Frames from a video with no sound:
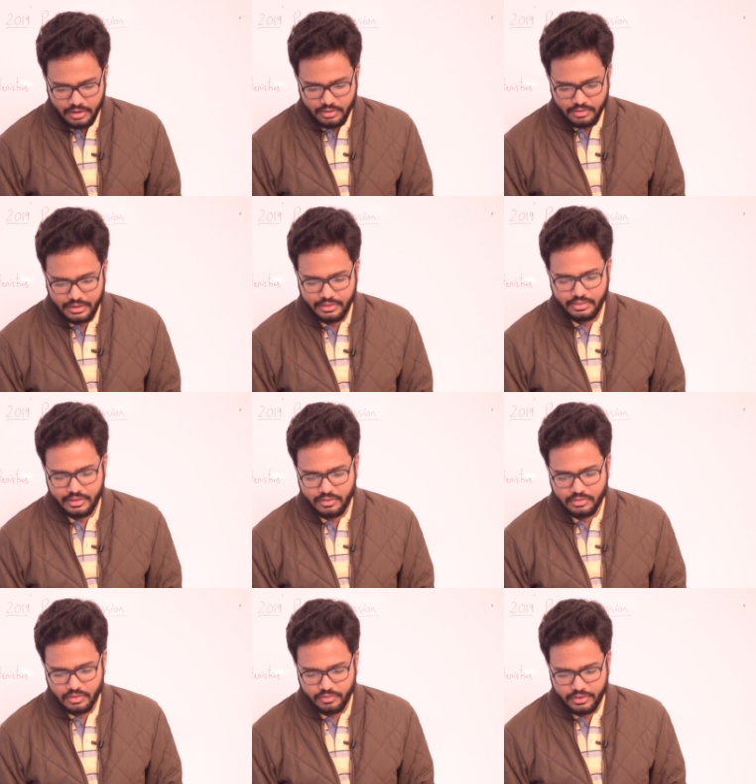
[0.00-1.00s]
So I think there
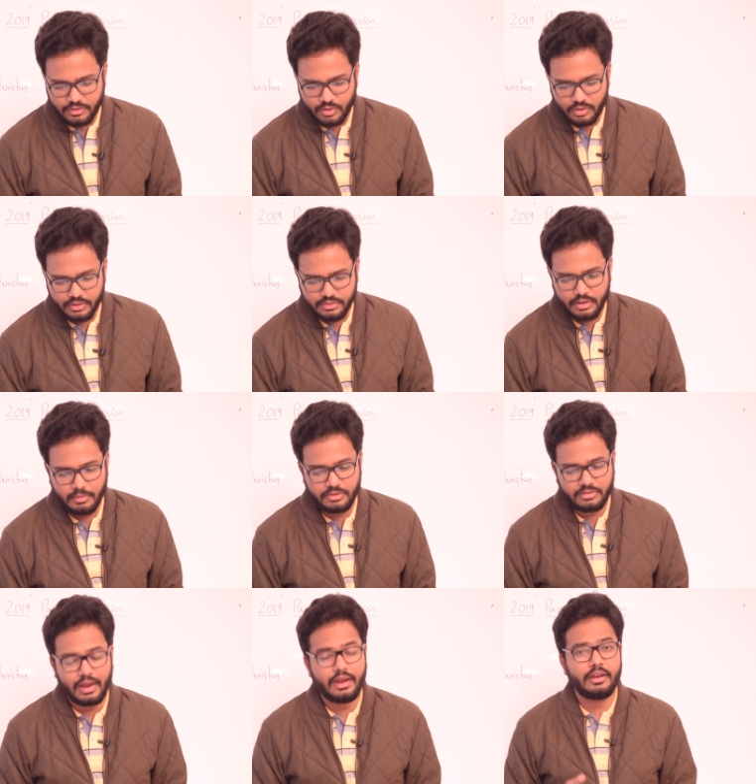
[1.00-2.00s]
is a question on the same. A
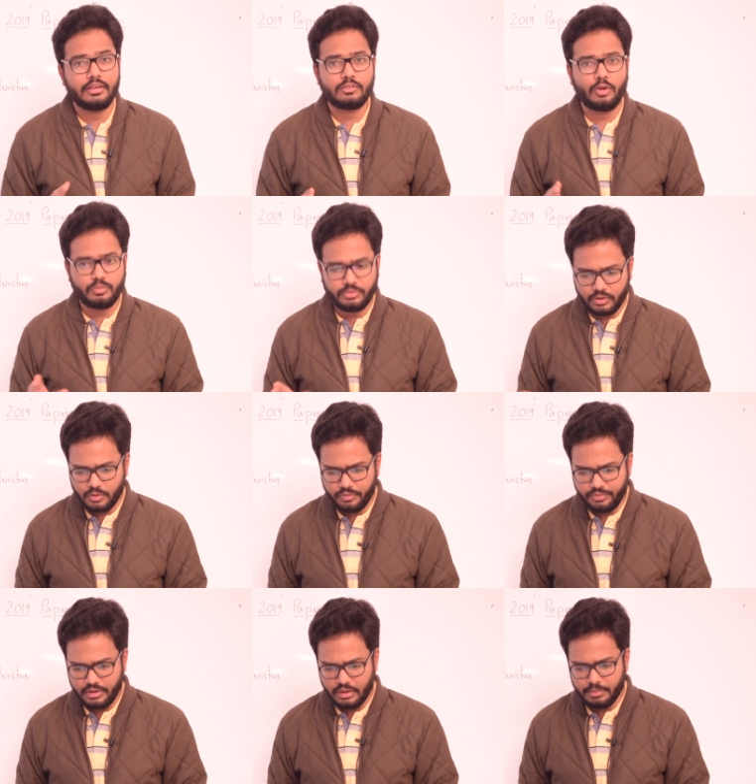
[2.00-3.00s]
child has objective
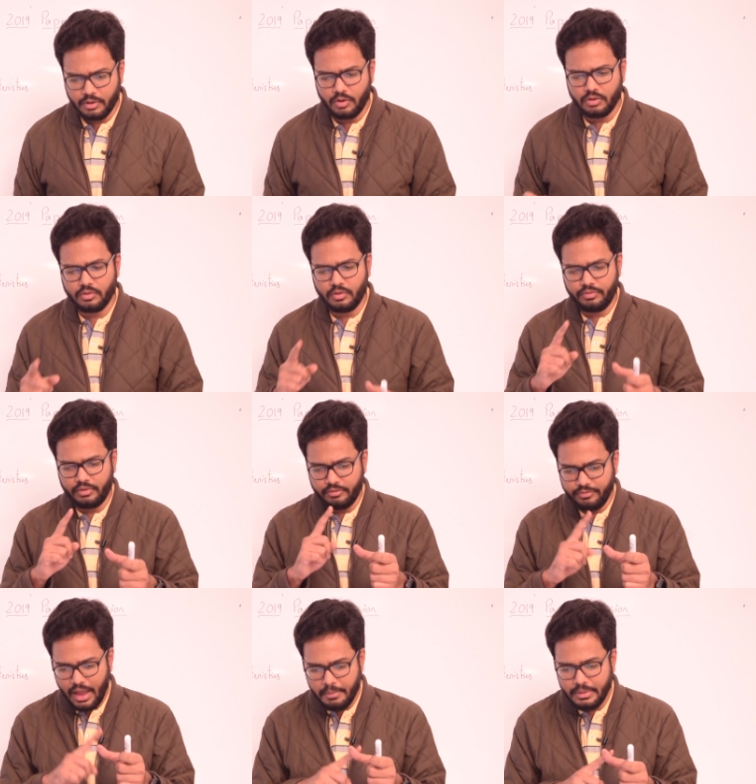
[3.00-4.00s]
fear because of
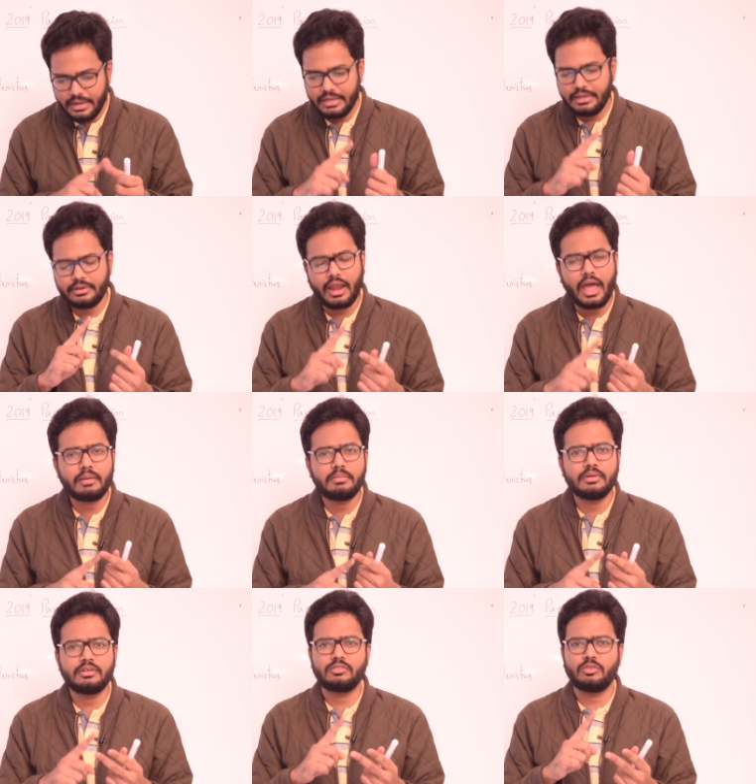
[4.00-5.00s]
family,
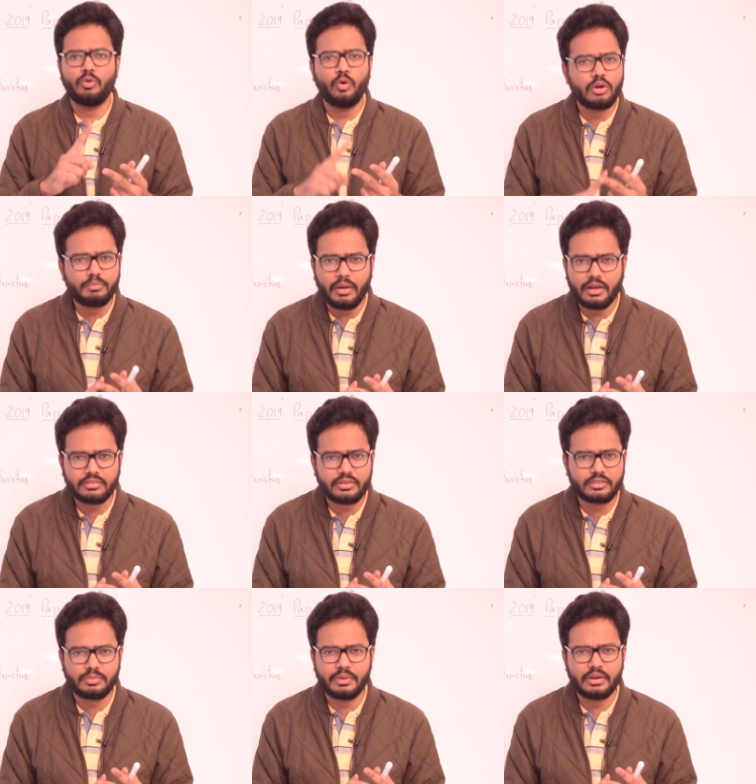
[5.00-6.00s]
neighbors, own past
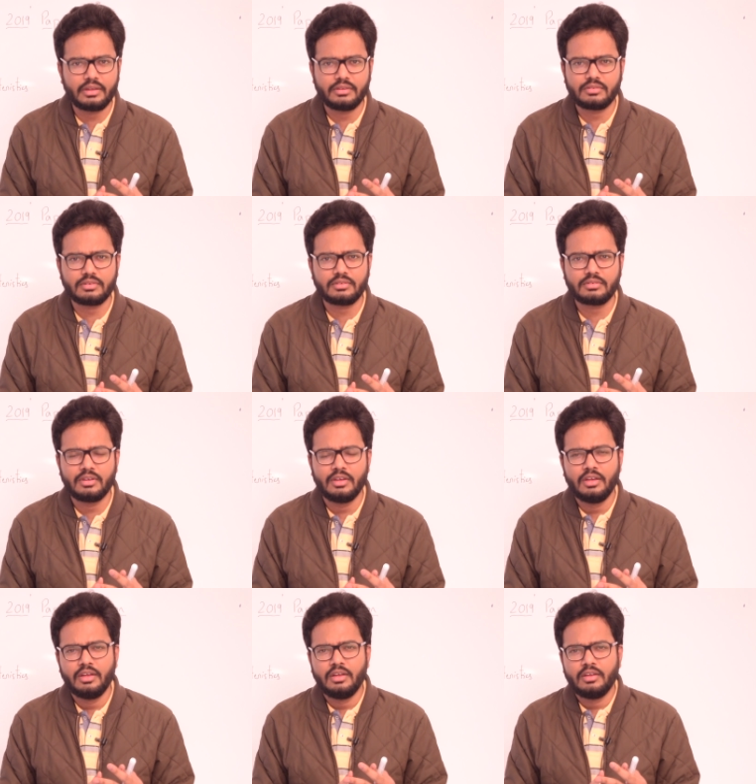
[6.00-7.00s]
experiences.
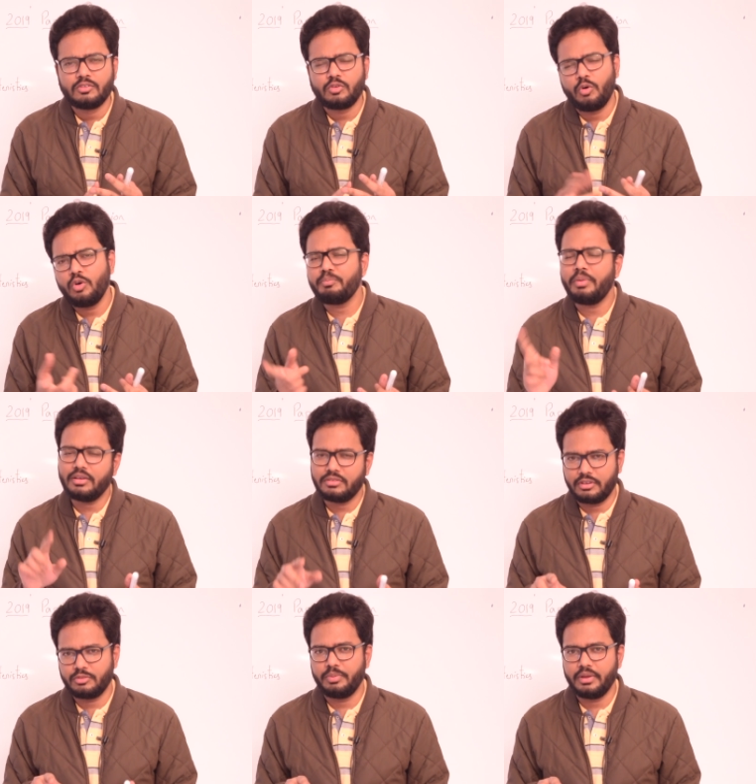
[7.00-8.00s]
So own past
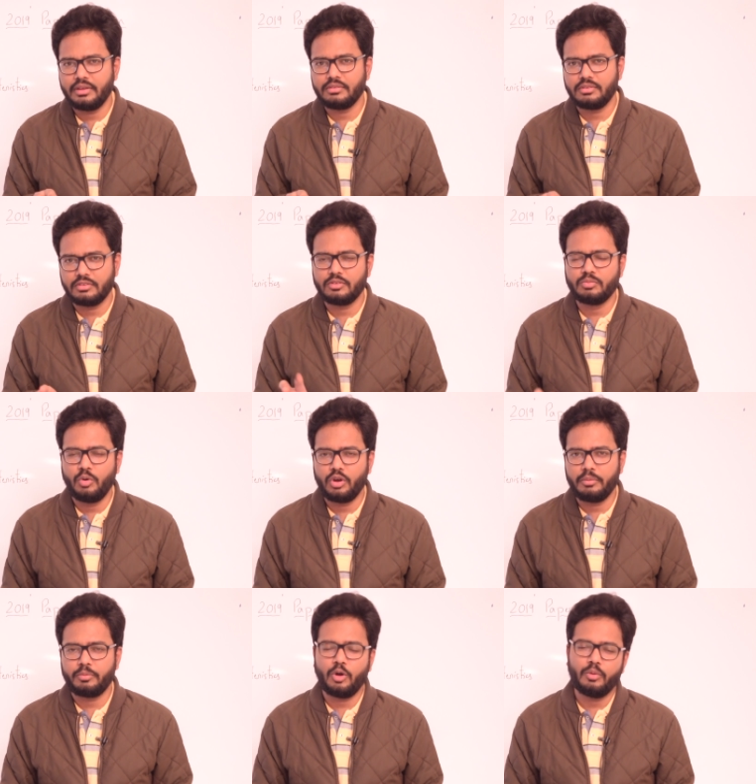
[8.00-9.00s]
experiences is more
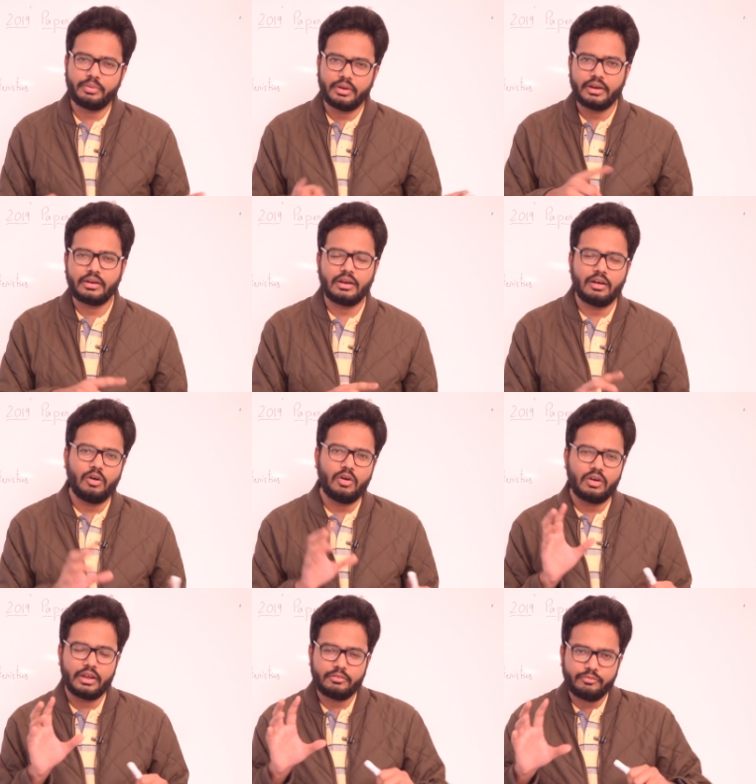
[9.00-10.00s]
appropriate,
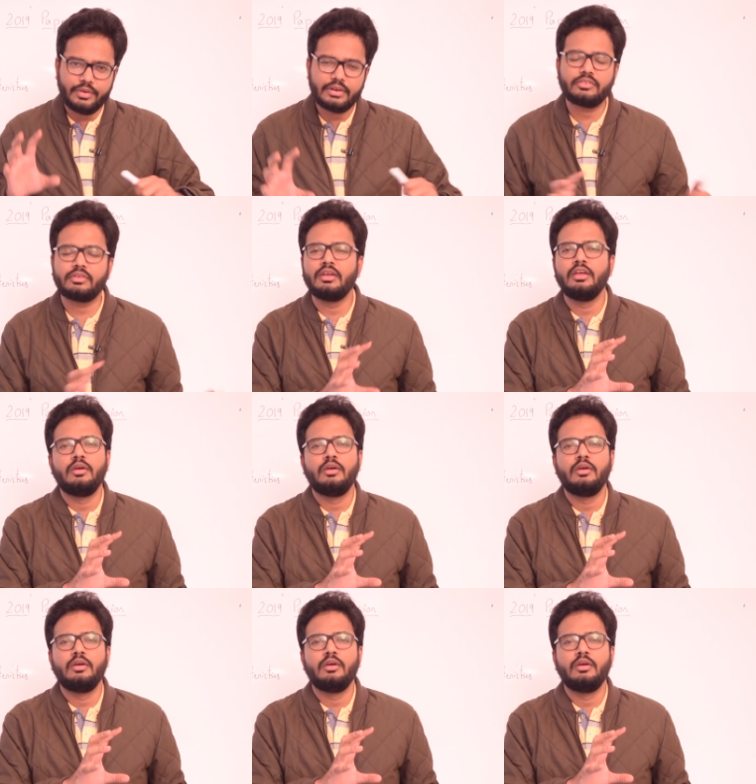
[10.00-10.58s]
or it fits